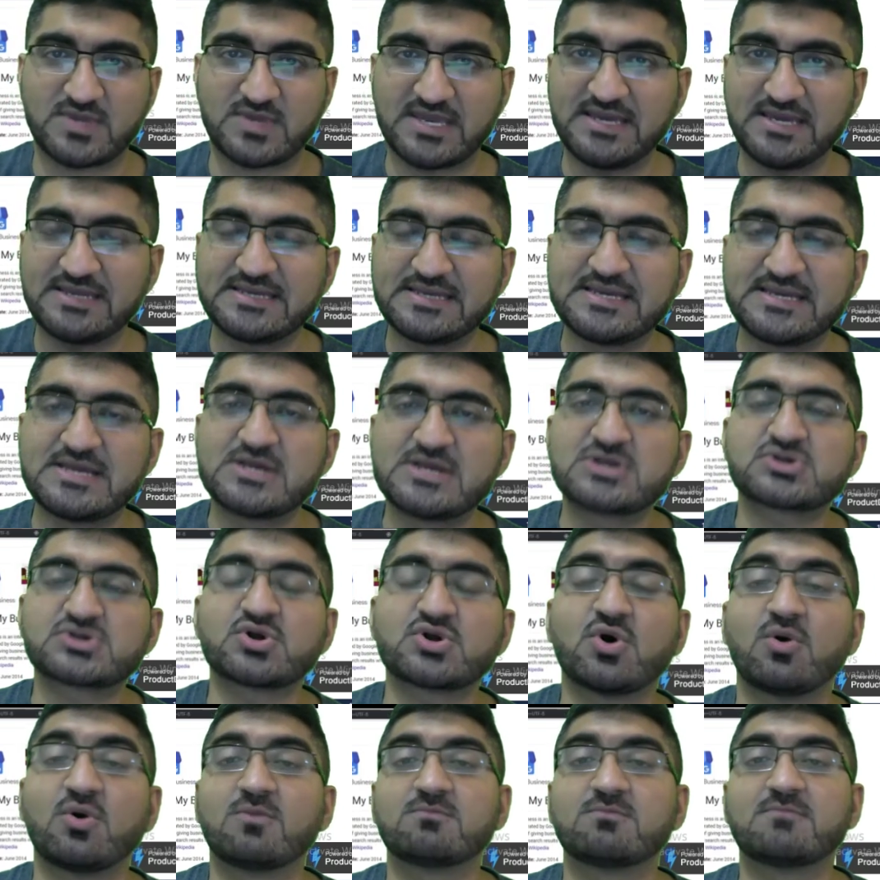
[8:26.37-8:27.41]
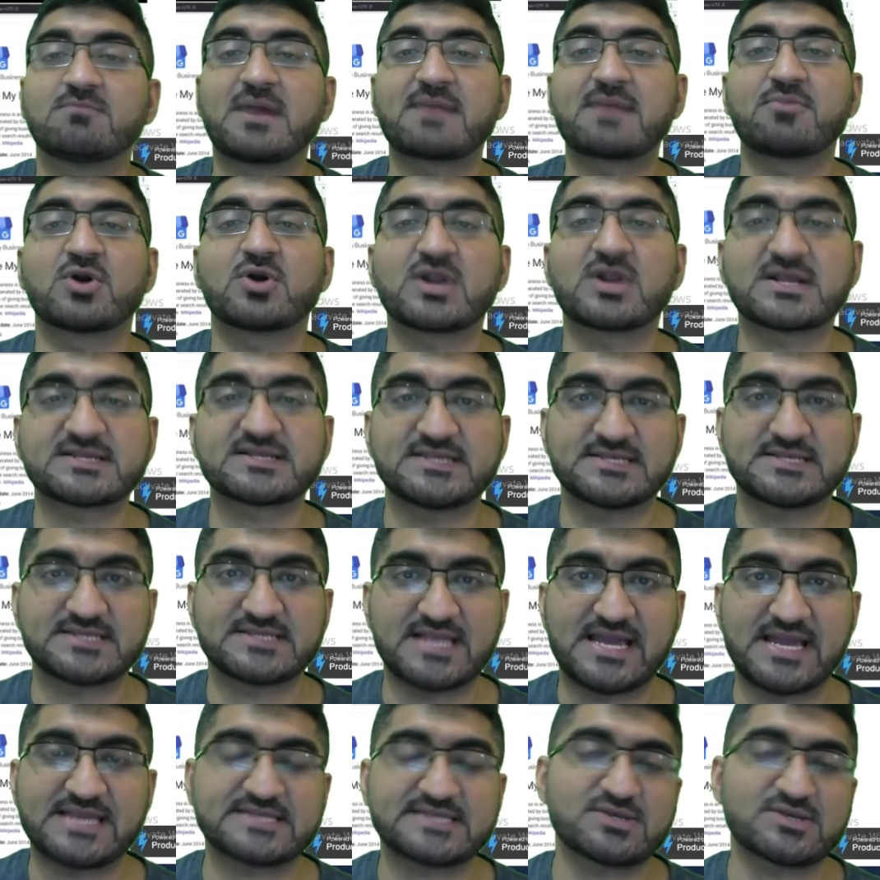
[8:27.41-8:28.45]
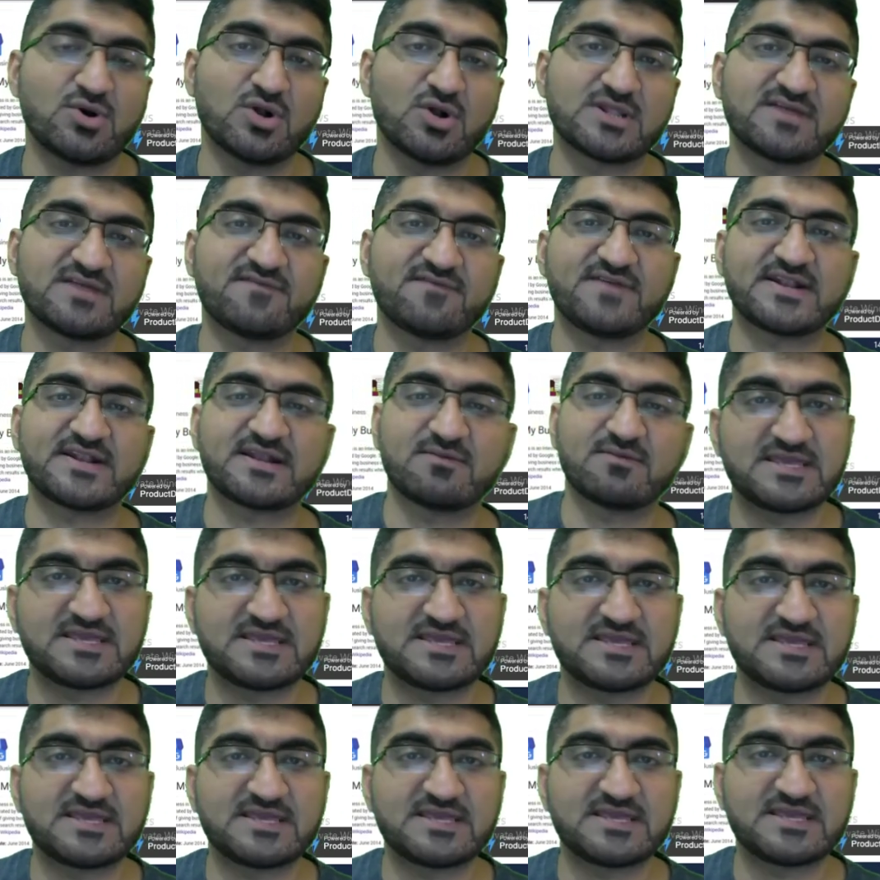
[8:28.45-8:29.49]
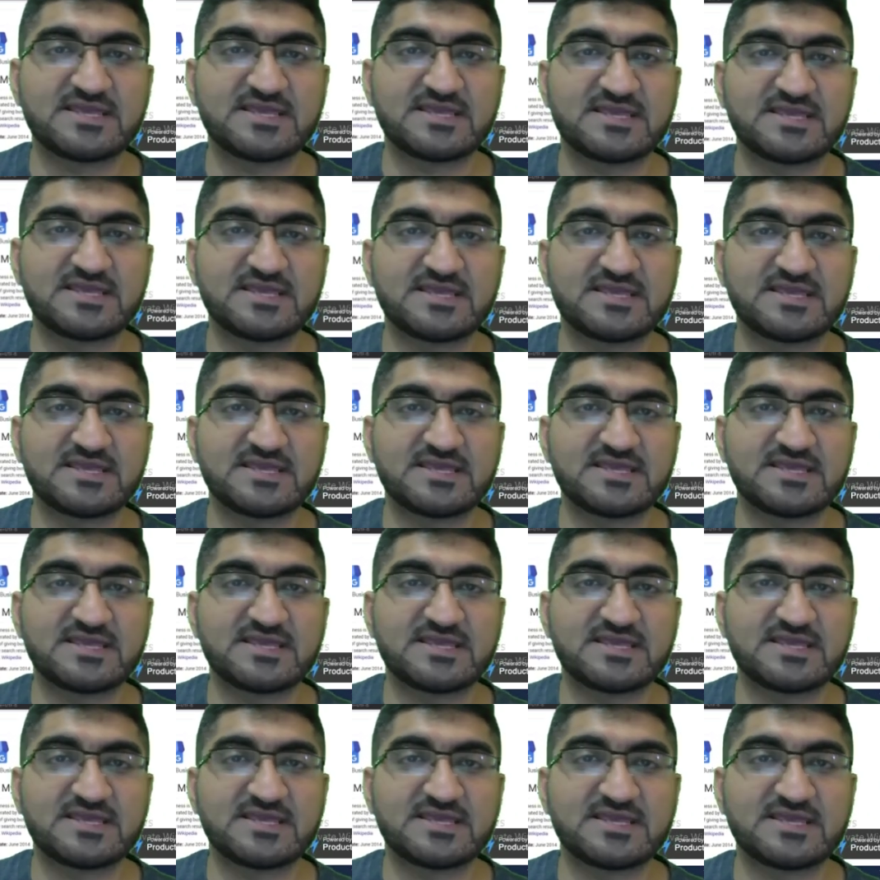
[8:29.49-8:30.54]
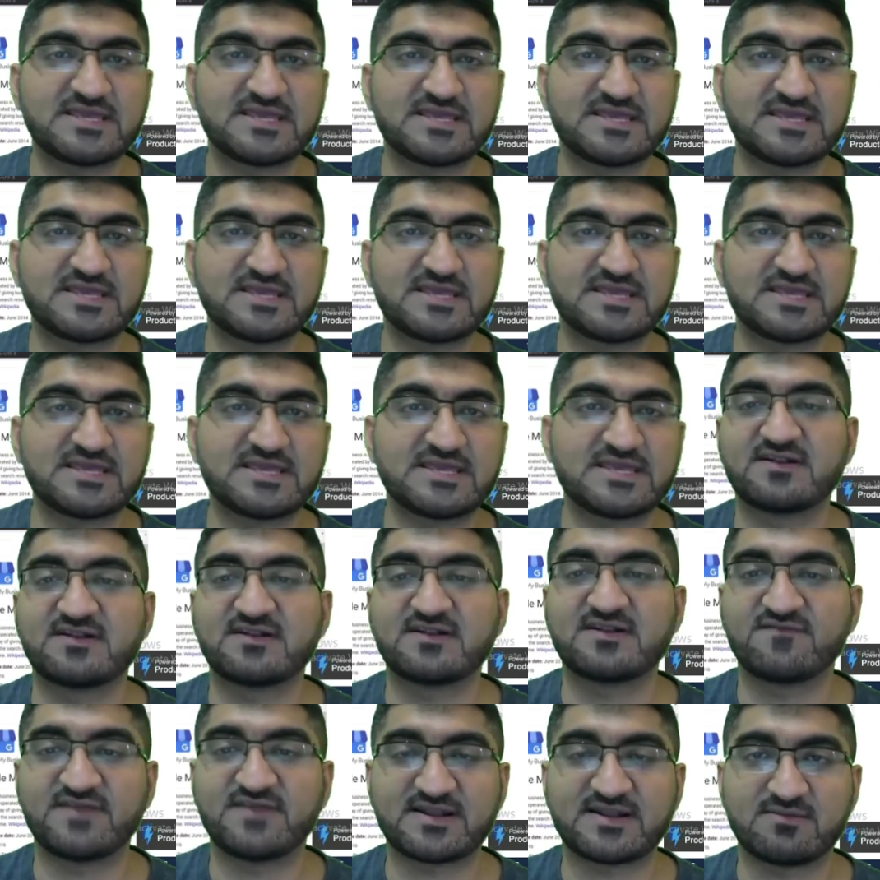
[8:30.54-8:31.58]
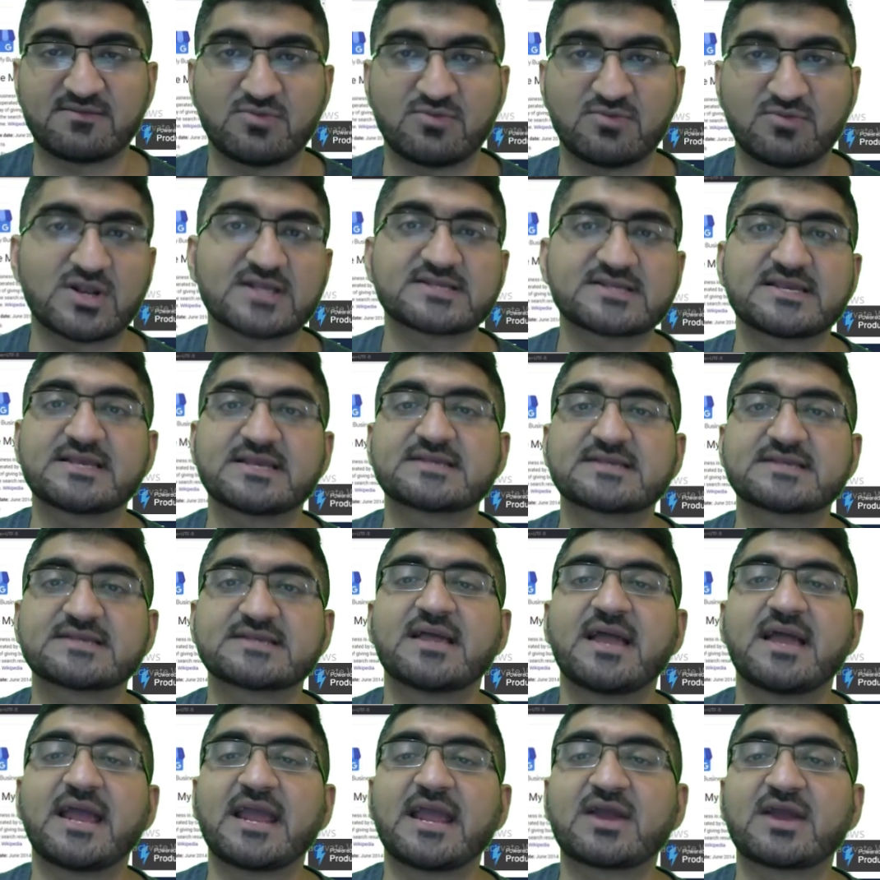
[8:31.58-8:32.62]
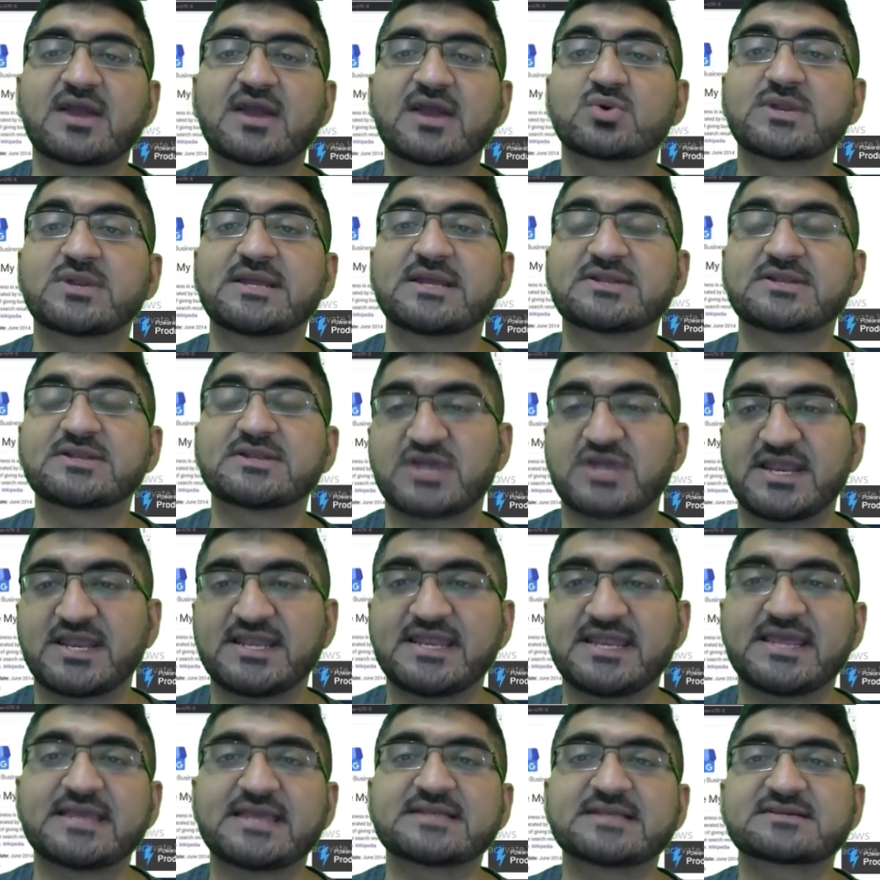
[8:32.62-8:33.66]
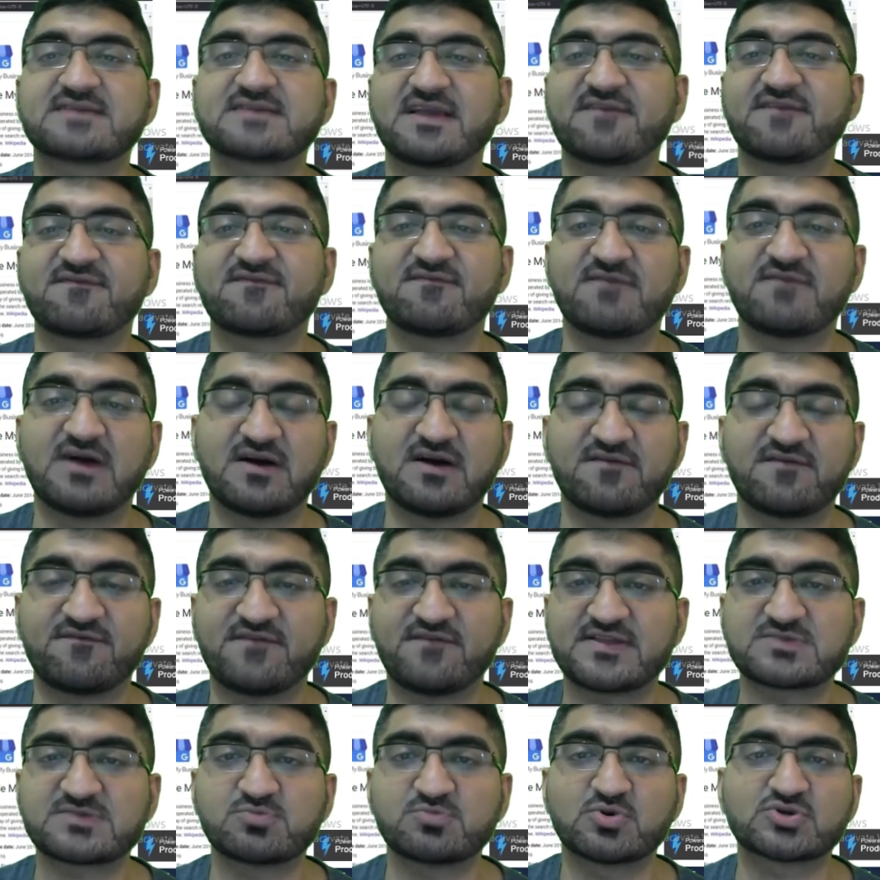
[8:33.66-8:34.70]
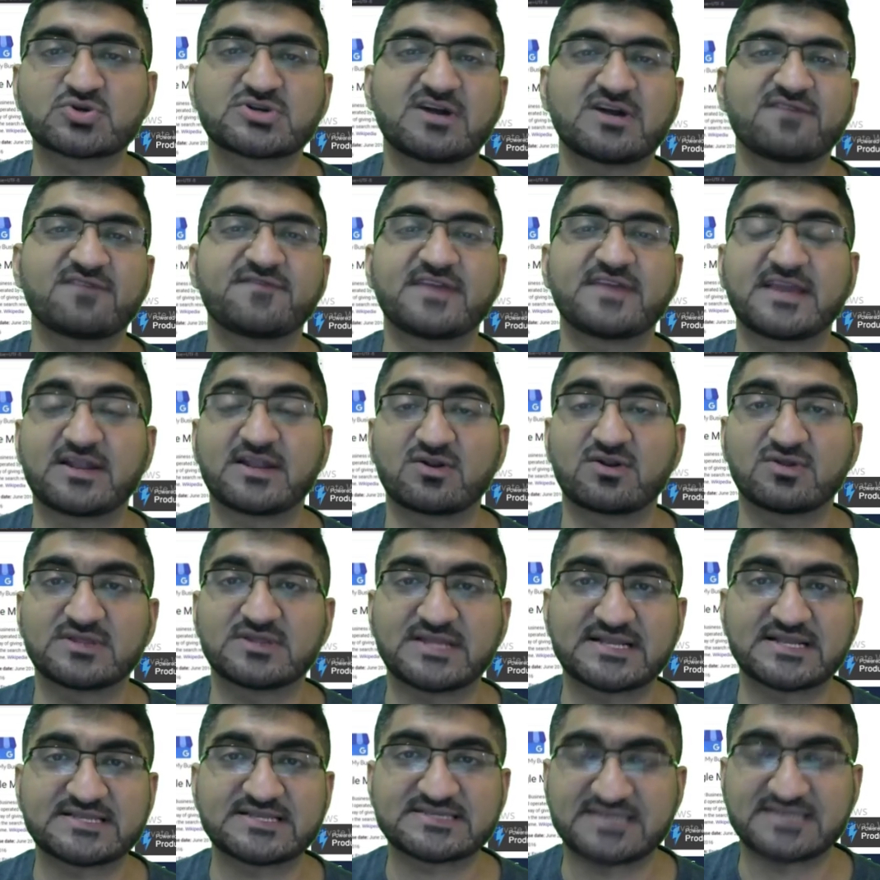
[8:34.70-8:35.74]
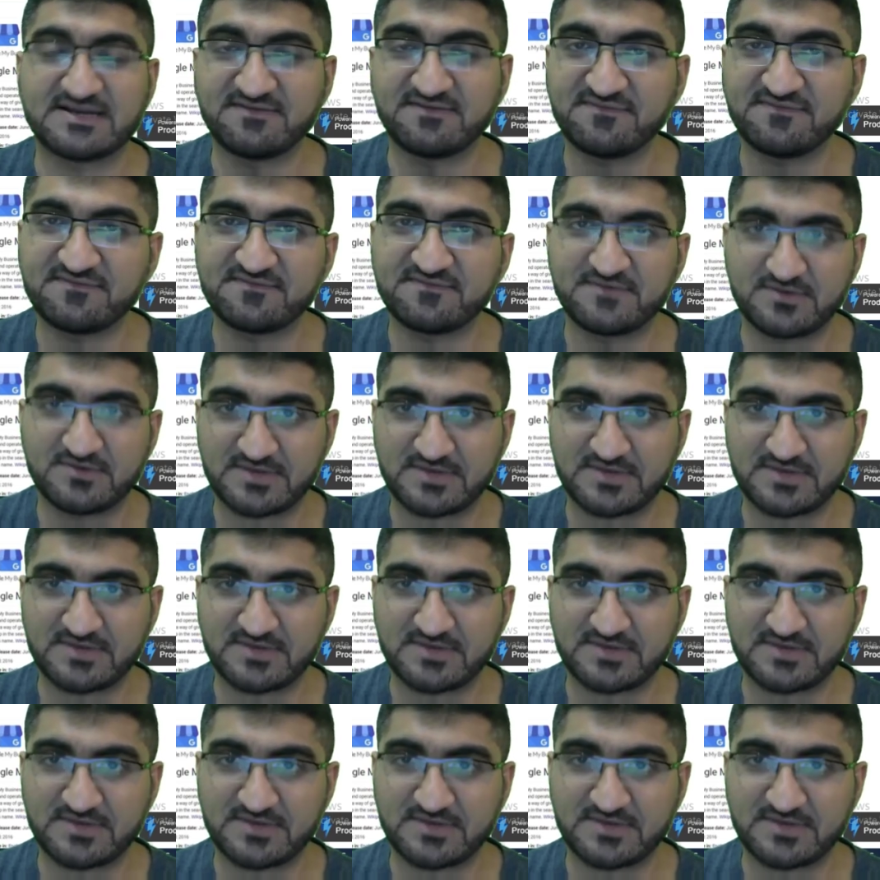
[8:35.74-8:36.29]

Okay, so my bonuses, guys, all the vendor bonuses I will be giving you, there are several vendor bonuses, including trainings, Facebook traffic and all that stuff.